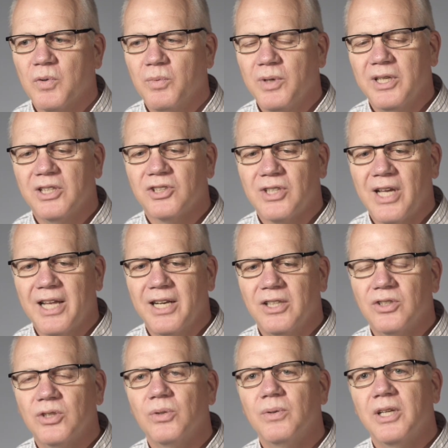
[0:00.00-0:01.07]
We
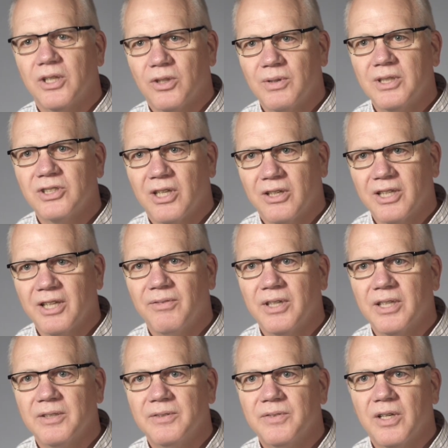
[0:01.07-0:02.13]
decided to increase our
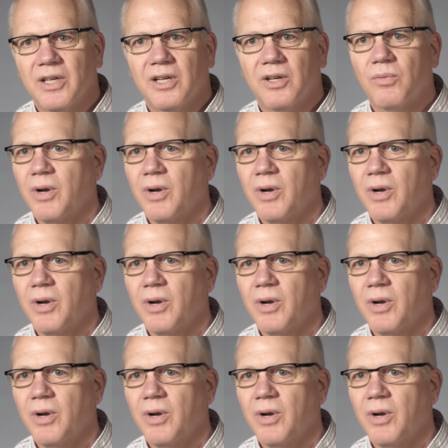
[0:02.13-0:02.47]
giving uh,